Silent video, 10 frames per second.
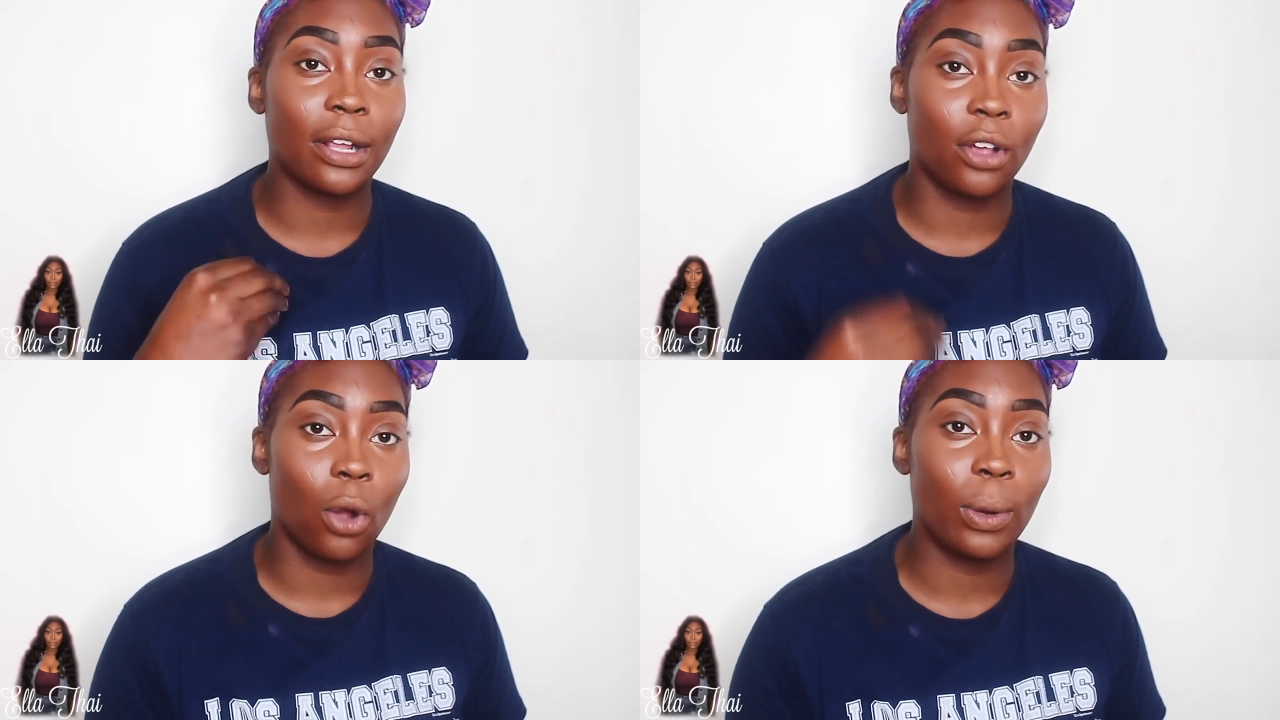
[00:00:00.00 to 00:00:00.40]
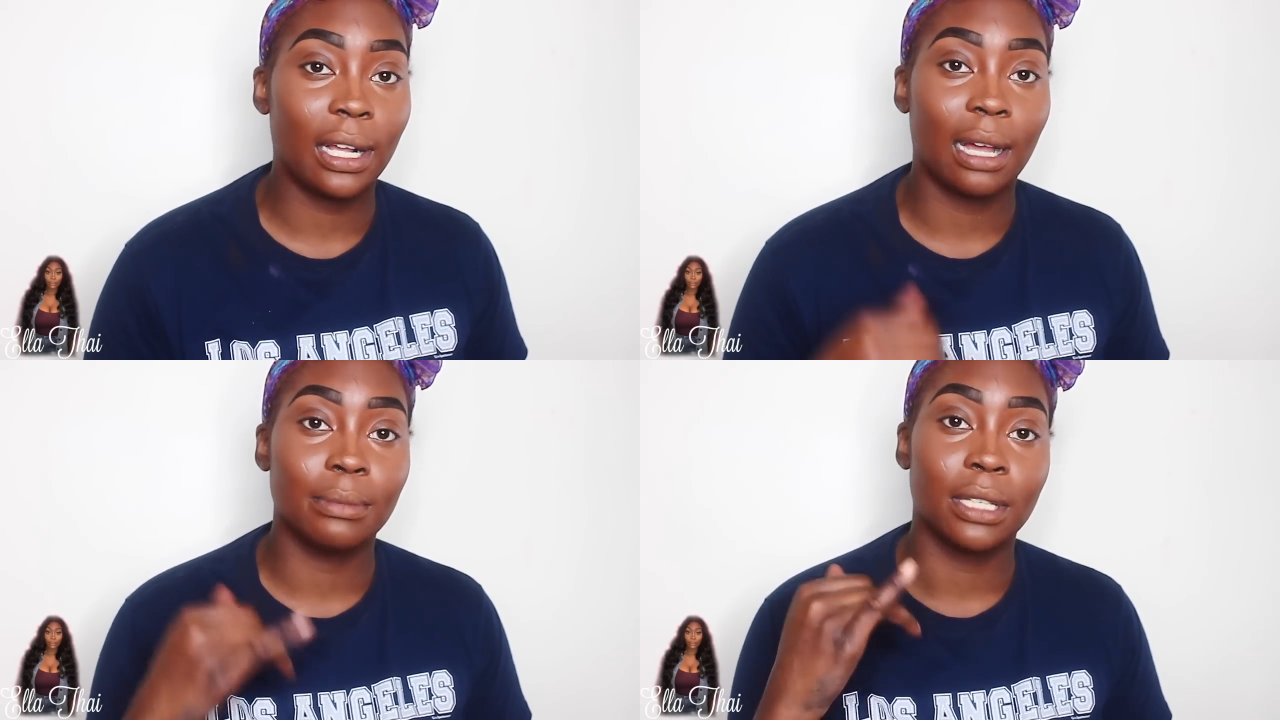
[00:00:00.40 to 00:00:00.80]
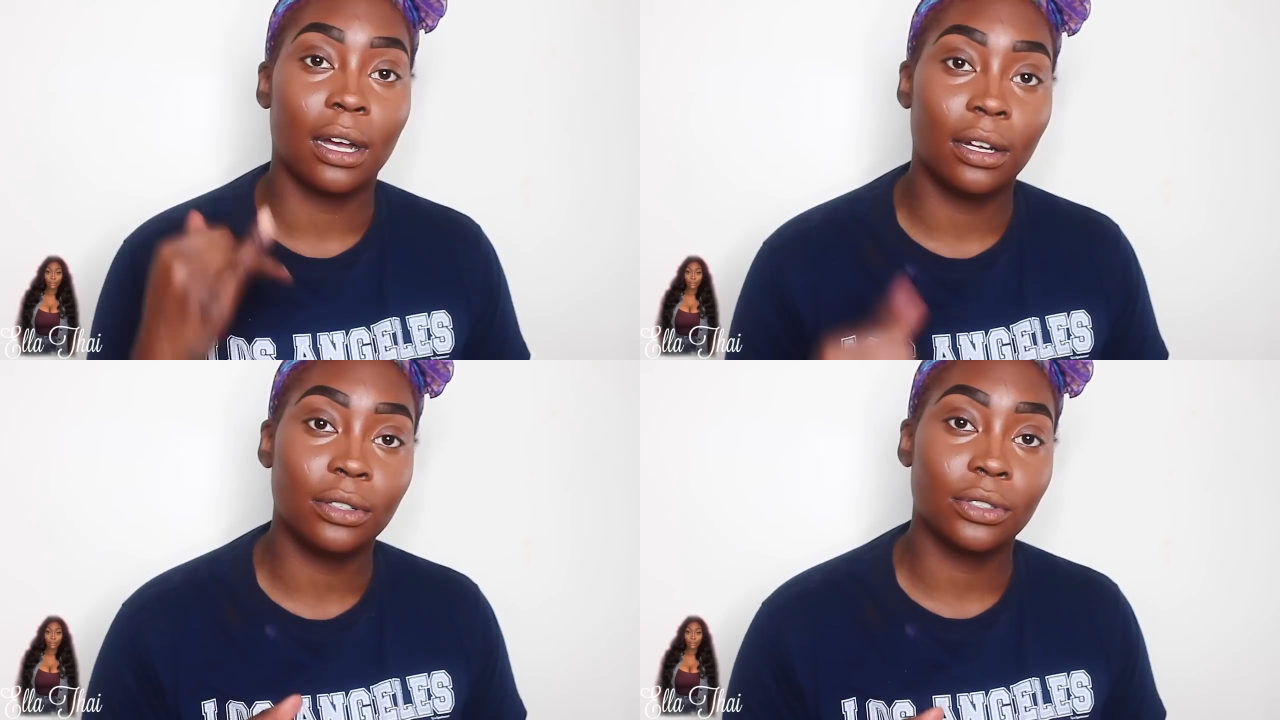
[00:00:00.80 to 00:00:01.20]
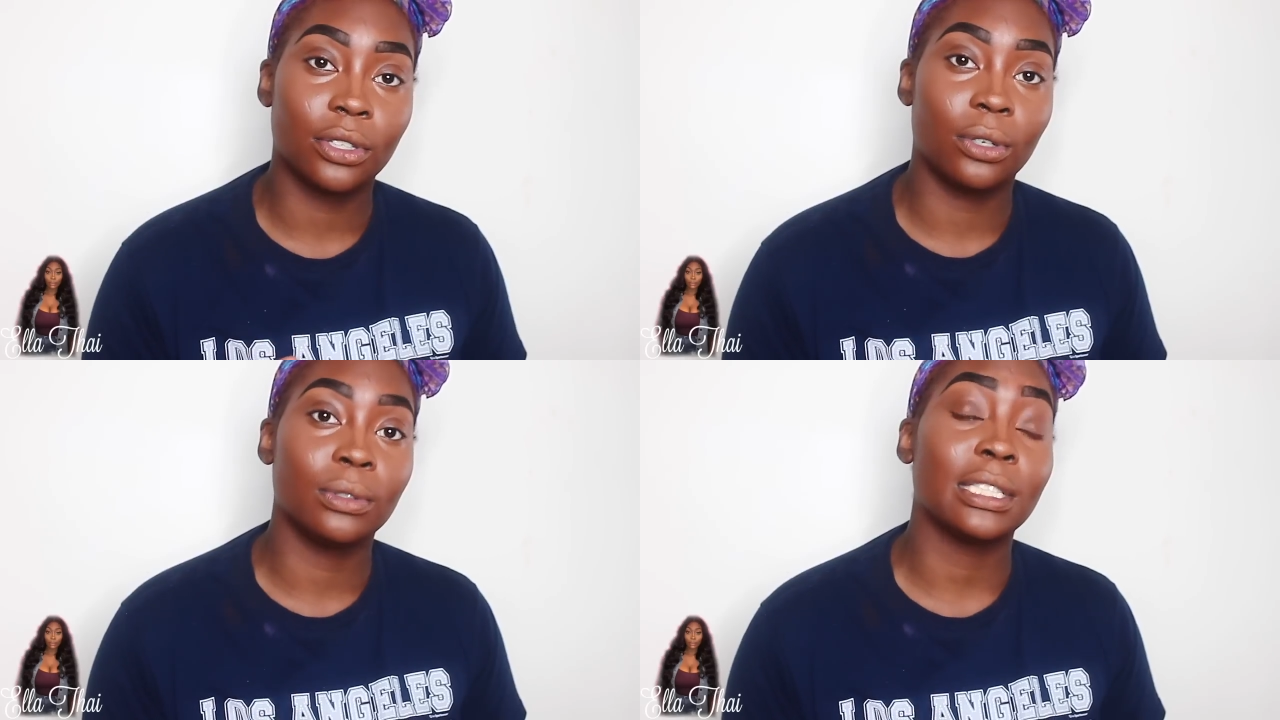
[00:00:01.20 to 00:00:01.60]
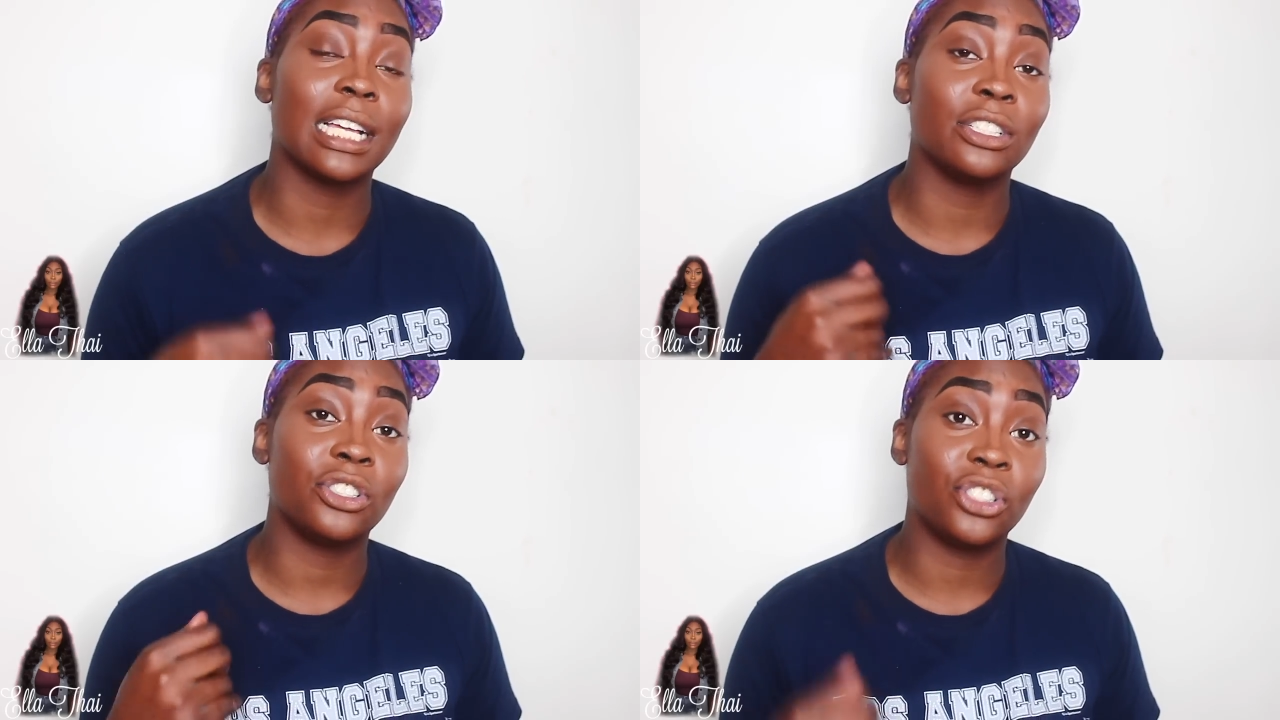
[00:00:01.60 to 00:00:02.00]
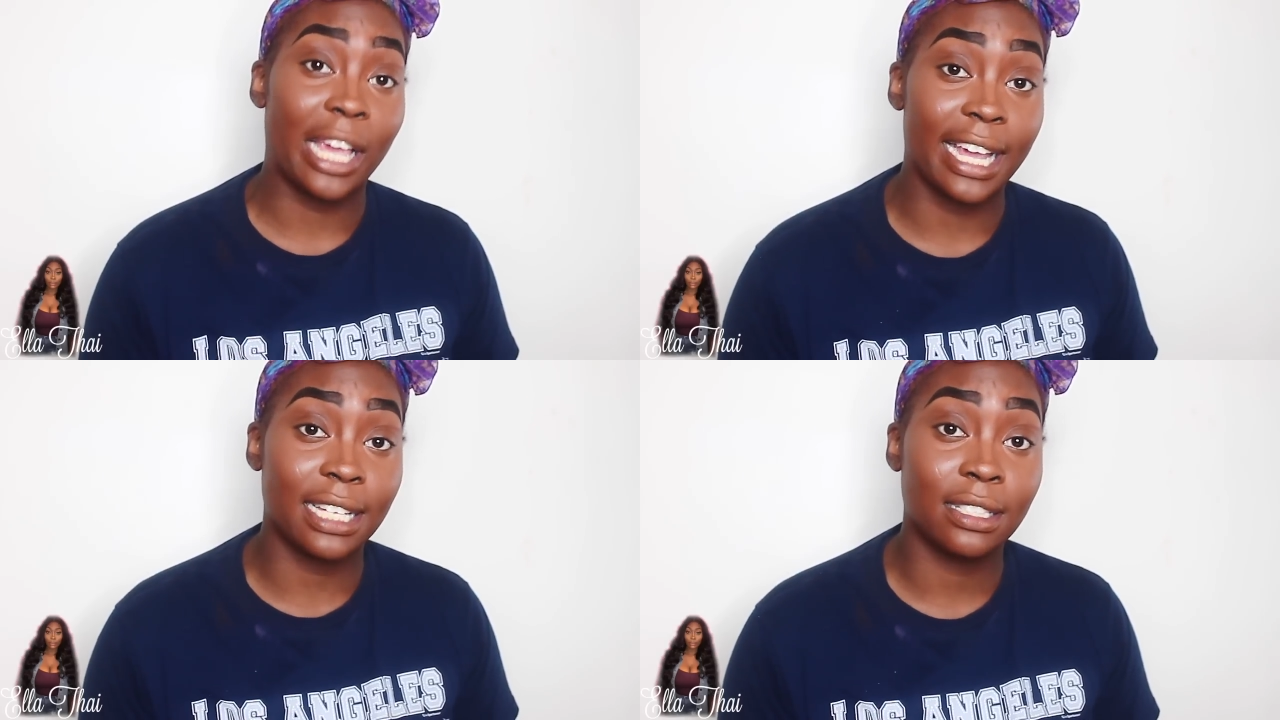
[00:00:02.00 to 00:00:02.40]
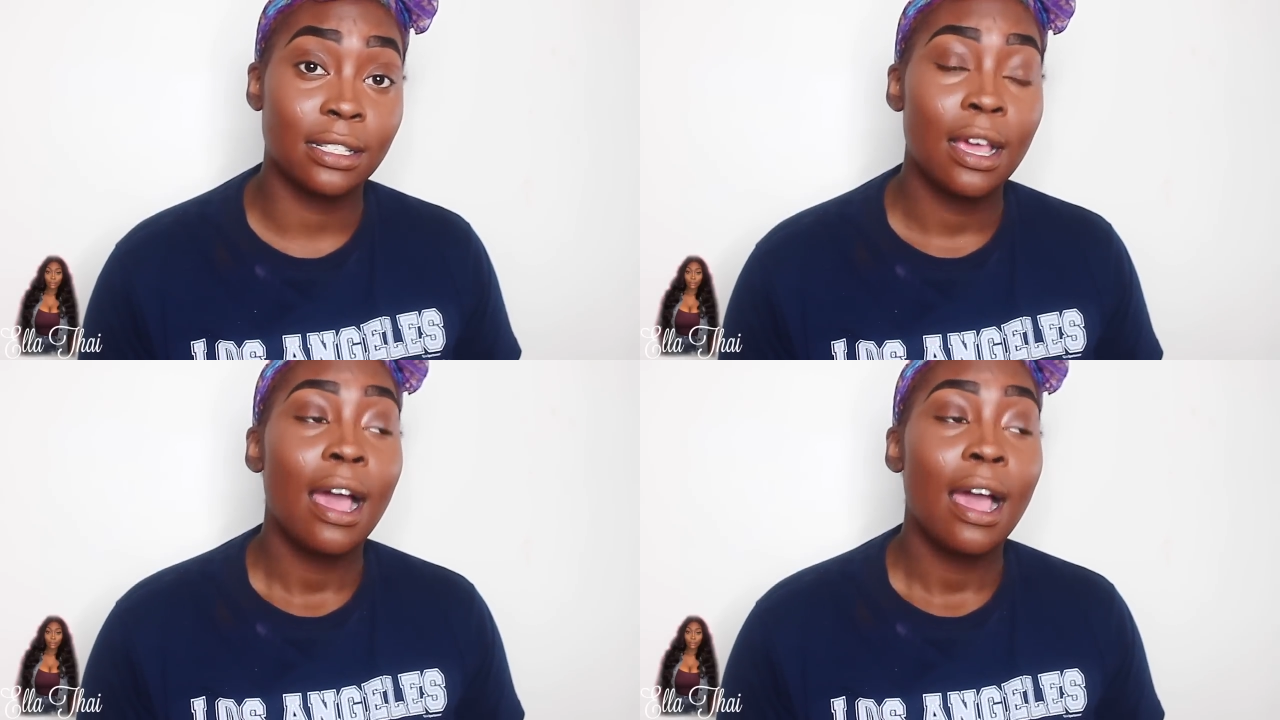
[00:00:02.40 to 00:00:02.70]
to go when it comes to undertones and shades.